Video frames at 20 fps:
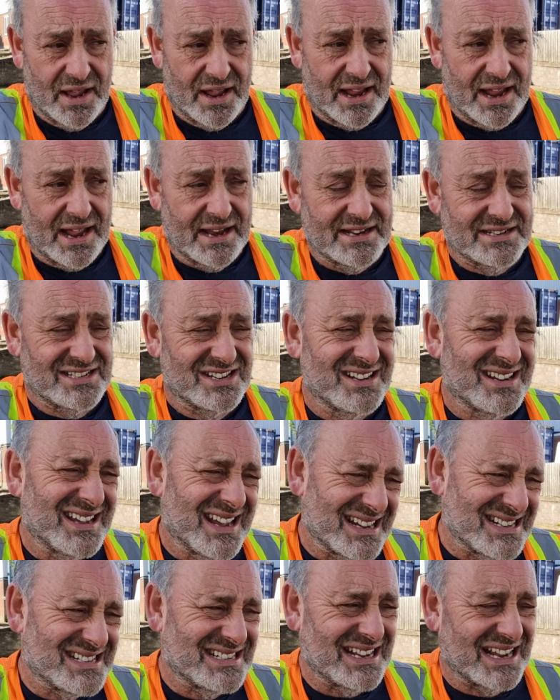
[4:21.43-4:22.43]
And he said you can
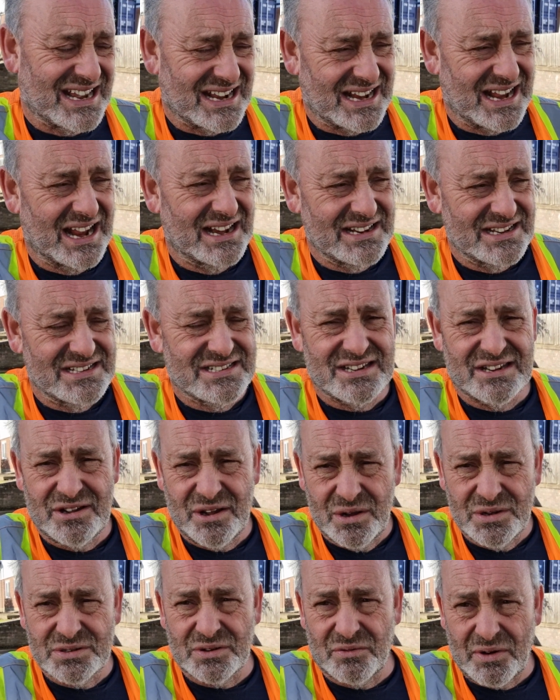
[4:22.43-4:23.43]
get second-hand
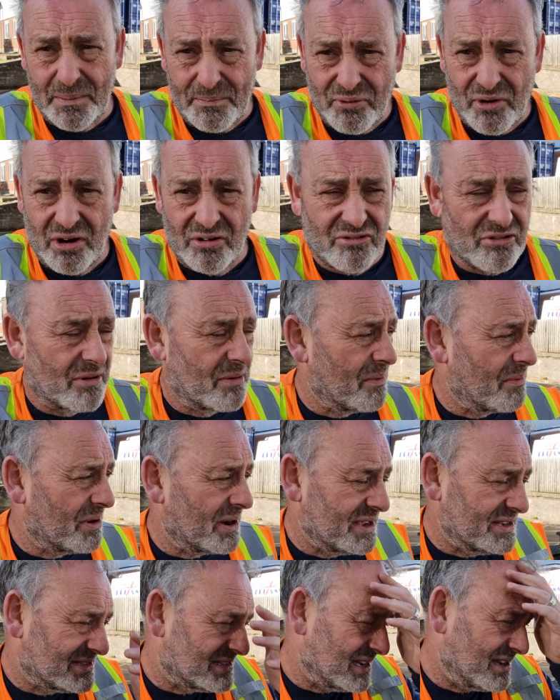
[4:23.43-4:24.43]
ECUs or
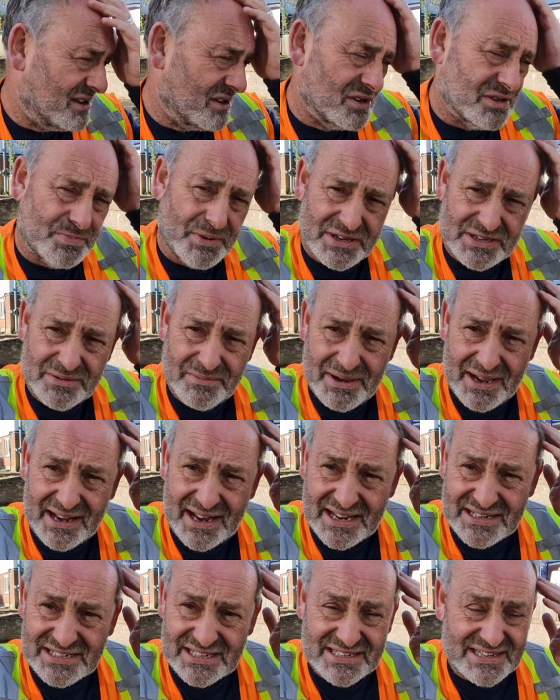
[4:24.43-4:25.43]
reprogrammable ECUs, but to me
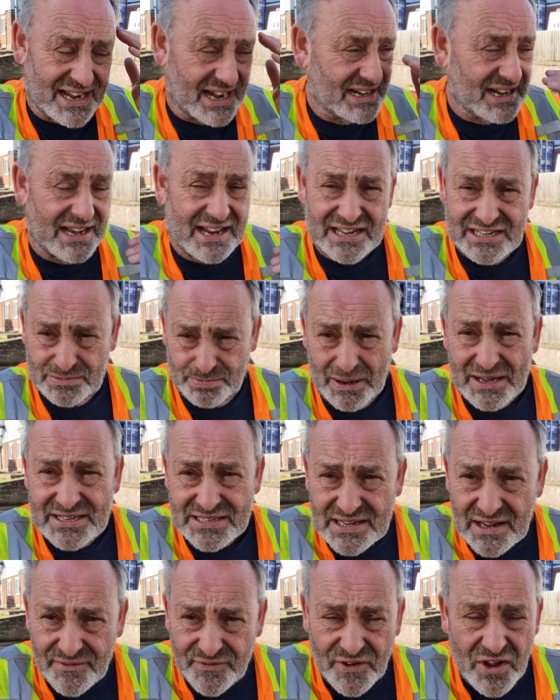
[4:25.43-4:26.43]
that just sounded
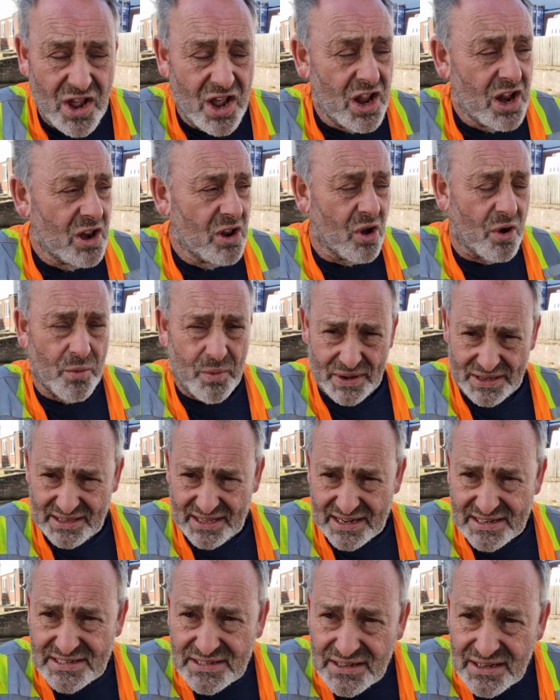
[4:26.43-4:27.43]
expensive,
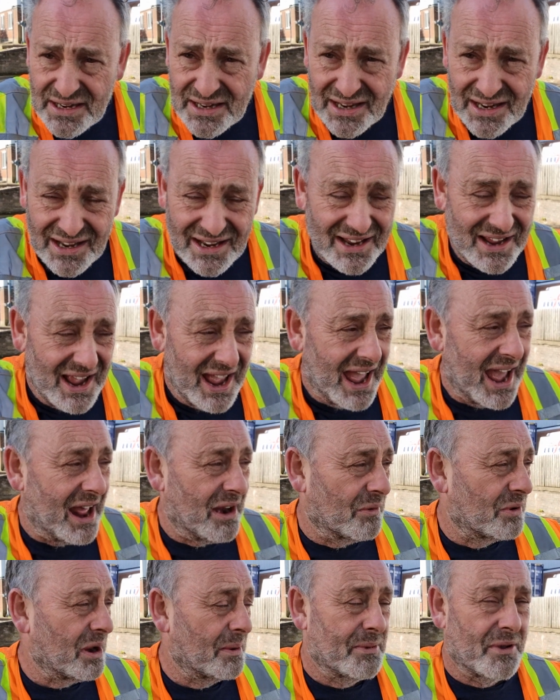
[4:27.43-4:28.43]
long-winded, and
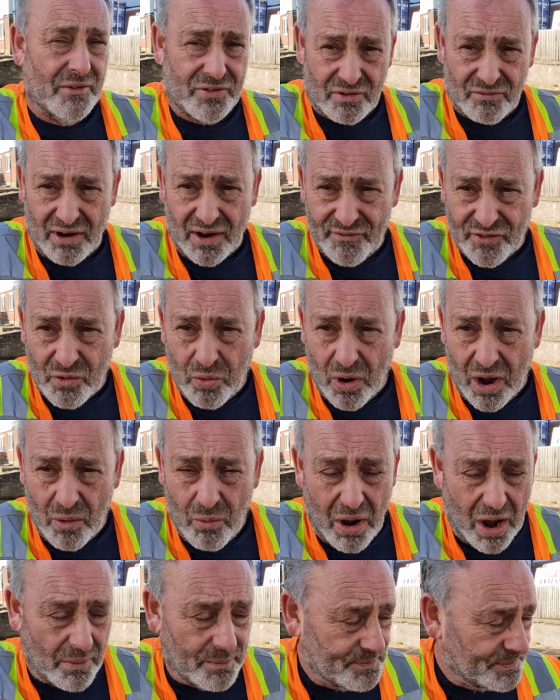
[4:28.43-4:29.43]
I'm going to be off the road for quite a
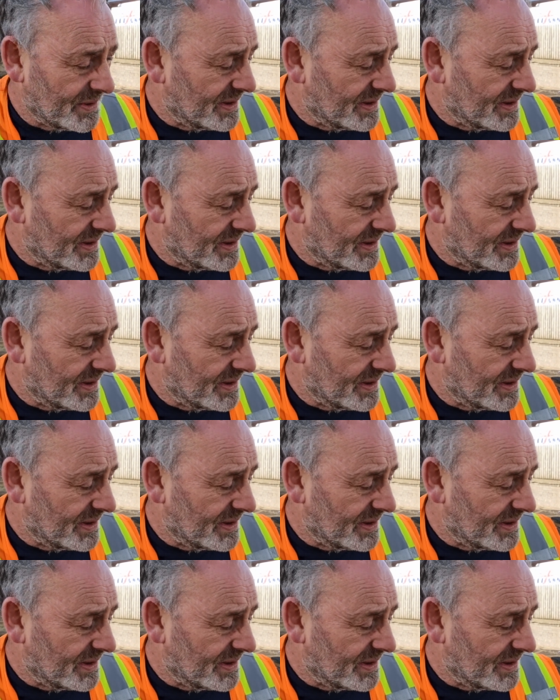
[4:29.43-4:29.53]
while.